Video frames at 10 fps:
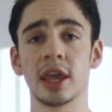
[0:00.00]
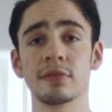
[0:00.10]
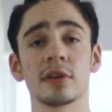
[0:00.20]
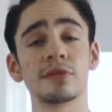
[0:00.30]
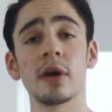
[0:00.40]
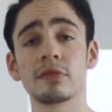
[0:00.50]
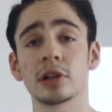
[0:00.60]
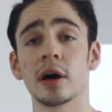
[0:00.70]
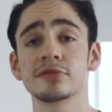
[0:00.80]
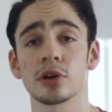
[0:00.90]
Even if you have
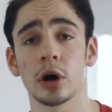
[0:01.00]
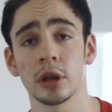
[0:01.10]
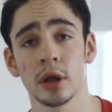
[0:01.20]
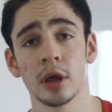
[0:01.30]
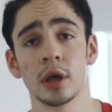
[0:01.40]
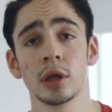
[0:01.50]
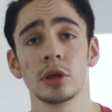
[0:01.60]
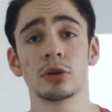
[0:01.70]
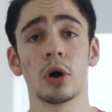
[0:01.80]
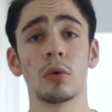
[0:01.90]
gloves on,
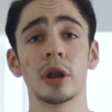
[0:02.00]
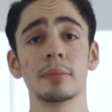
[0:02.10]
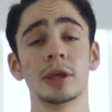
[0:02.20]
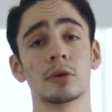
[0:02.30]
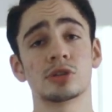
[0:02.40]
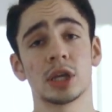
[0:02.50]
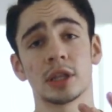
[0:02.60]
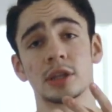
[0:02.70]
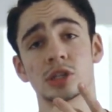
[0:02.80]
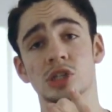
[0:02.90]
you don't want to be
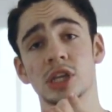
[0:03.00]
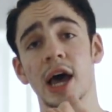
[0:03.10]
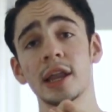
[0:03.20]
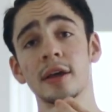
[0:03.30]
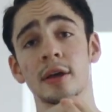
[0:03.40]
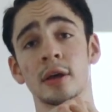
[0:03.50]
using the side,